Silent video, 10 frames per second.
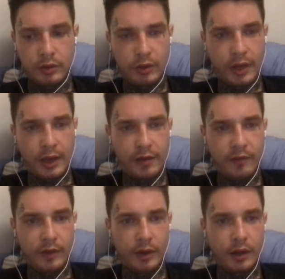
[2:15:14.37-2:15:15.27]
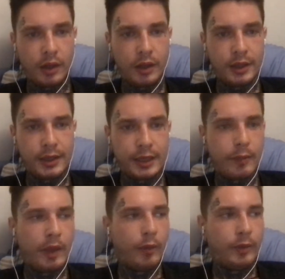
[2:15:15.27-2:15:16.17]
can't even
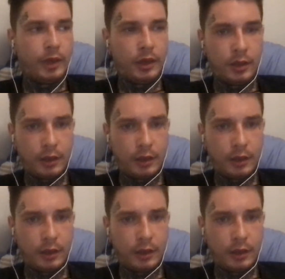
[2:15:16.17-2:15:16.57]
email me,